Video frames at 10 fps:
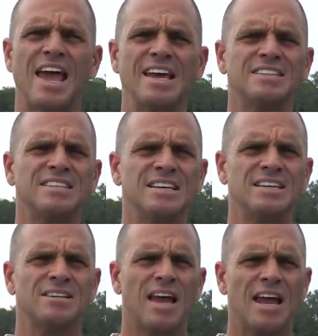
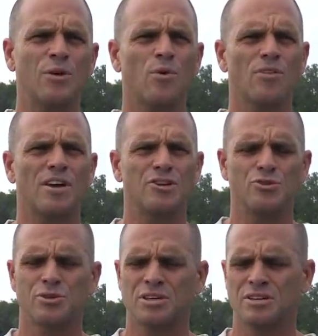18, anywhere that
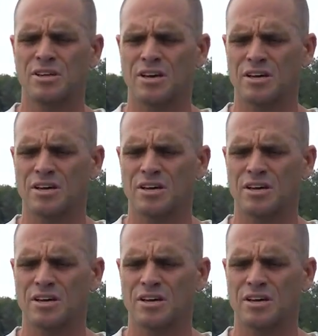you can